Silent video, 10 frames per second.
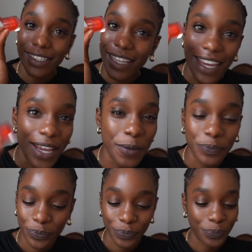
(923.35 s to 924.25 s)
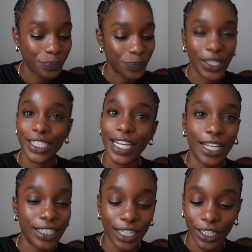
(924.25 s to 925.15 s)
said, shout
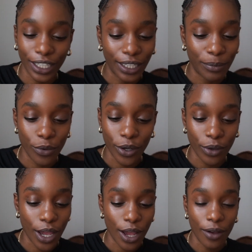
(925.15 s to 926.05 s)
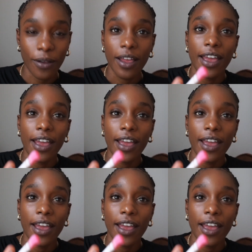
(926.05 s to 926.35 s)
out to the lip lip oil, y'all.